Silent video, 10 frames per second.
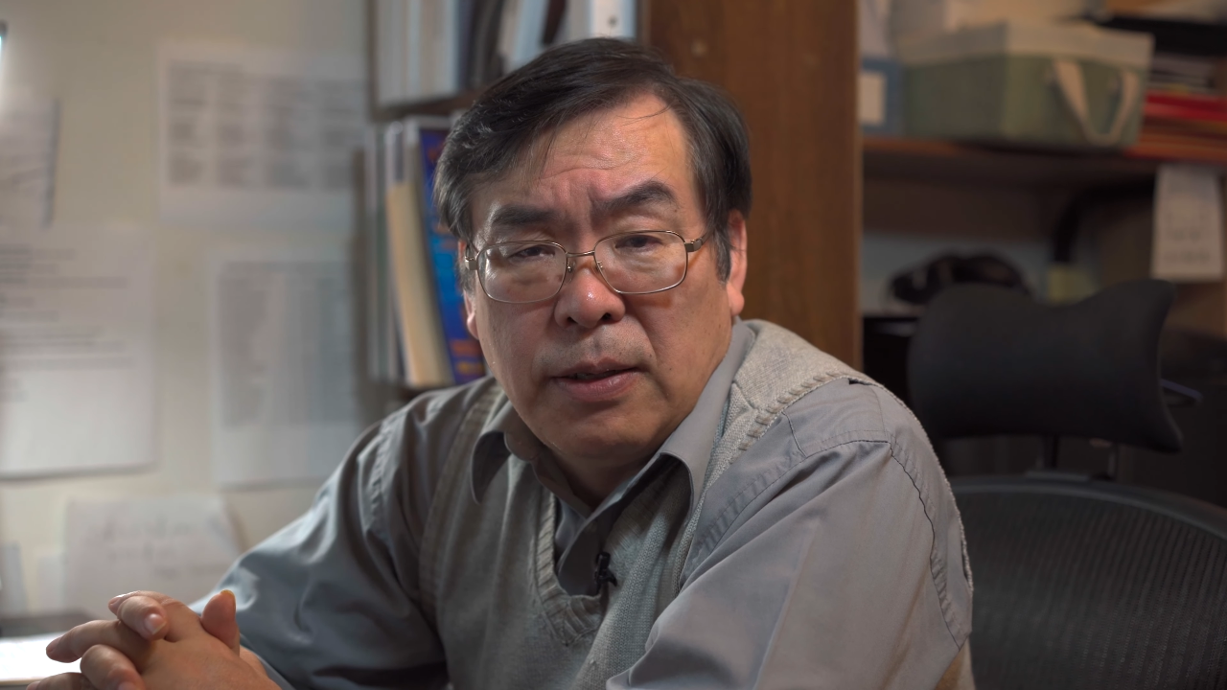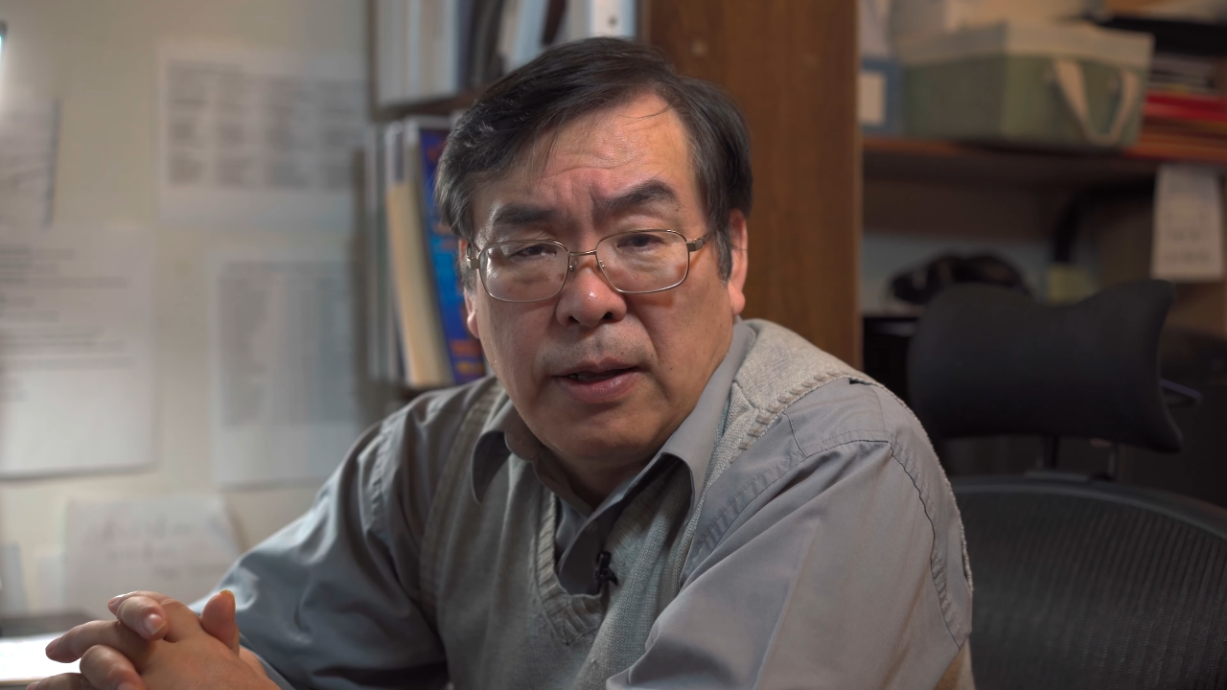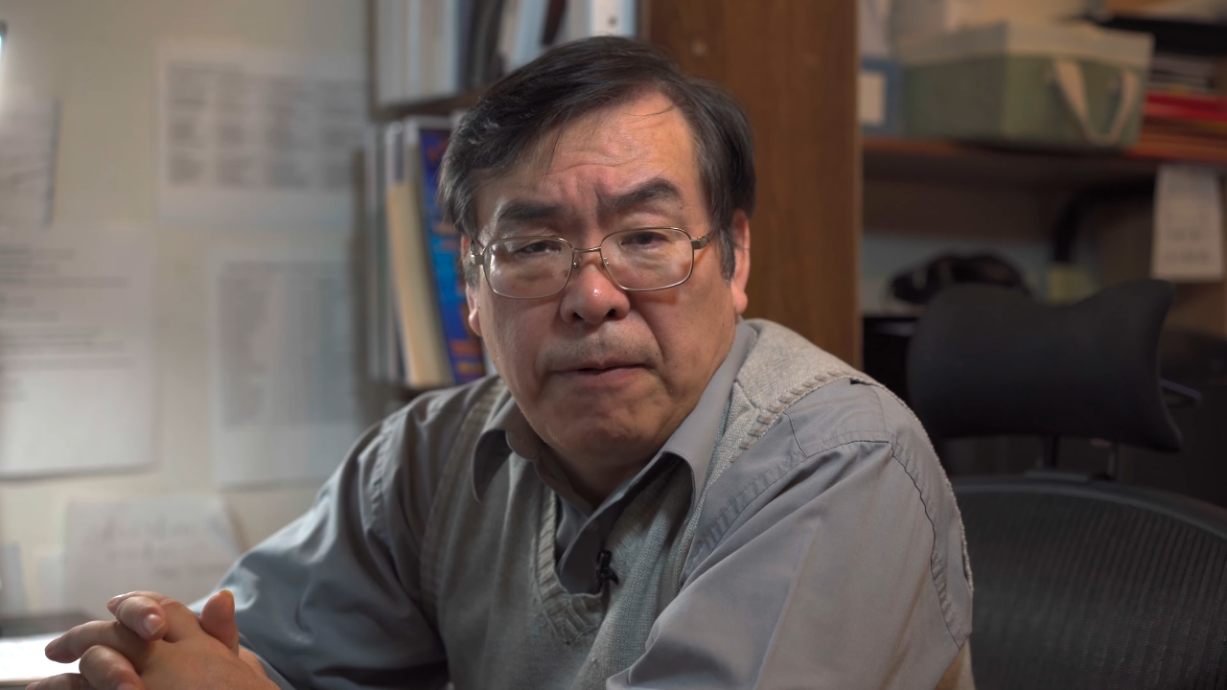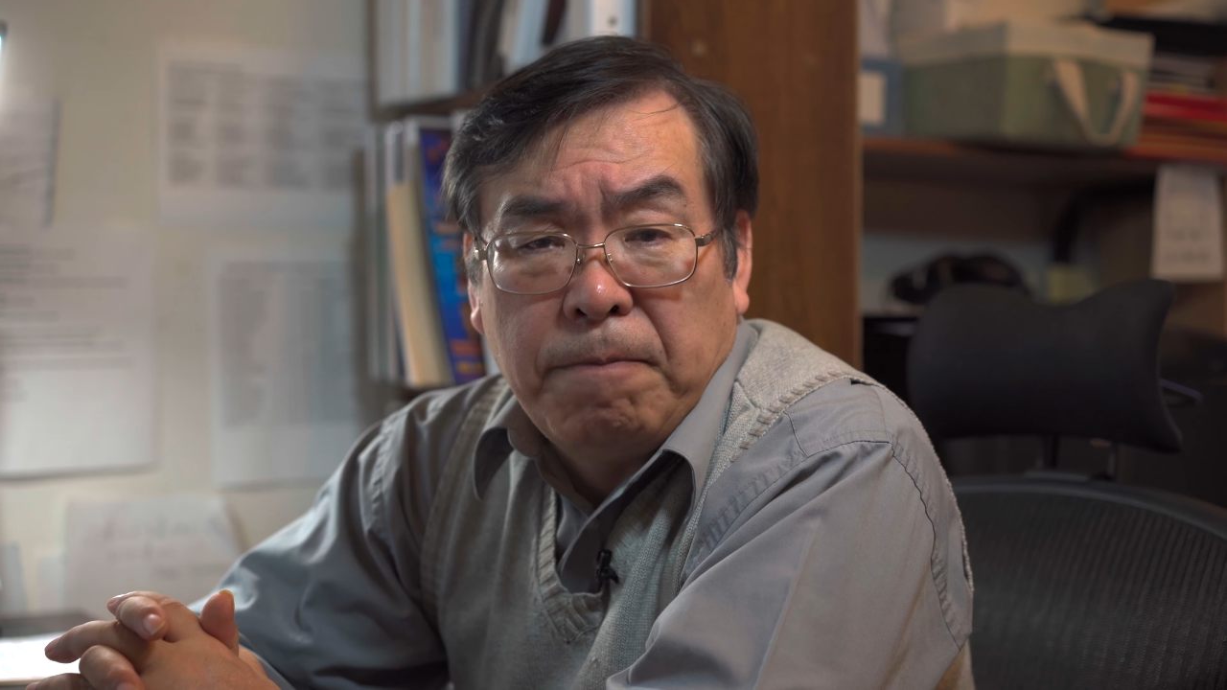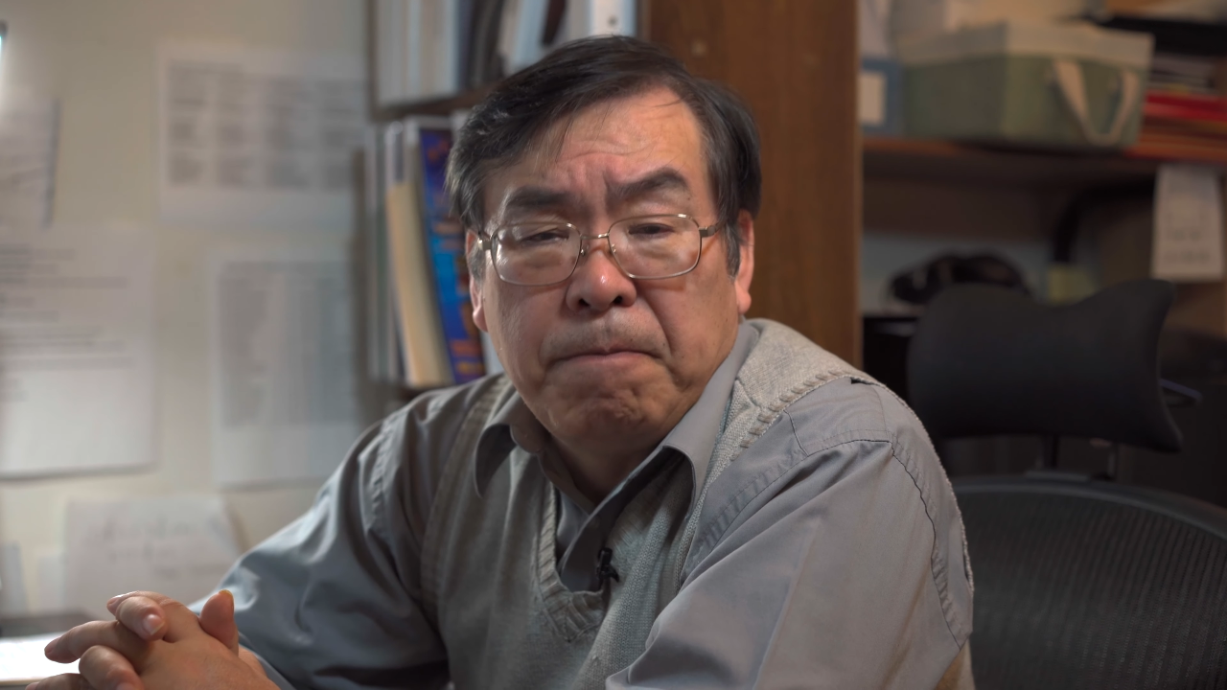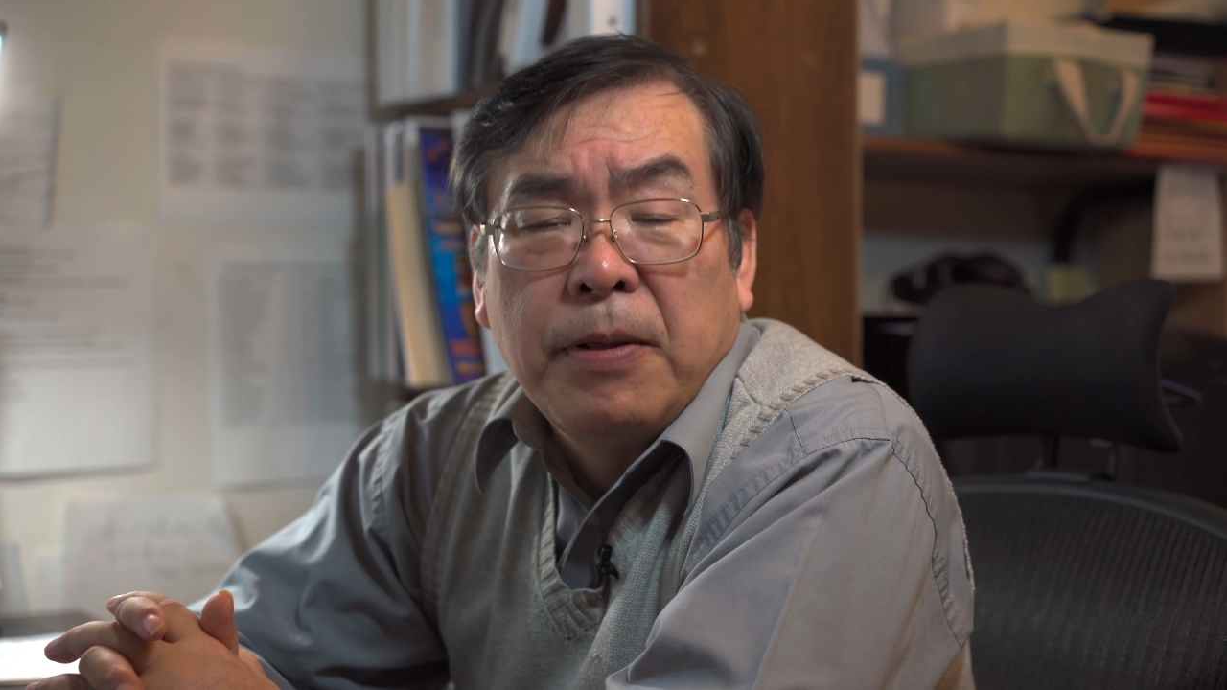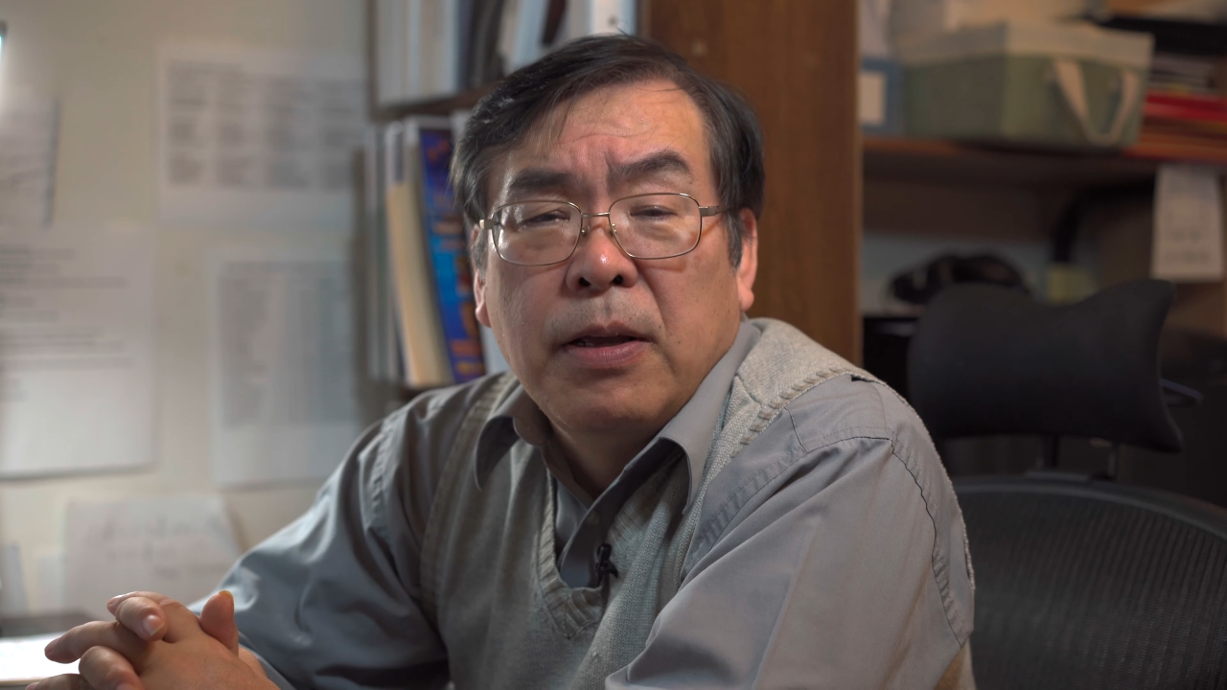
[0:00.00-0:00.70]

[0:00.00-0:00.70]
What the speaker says: Then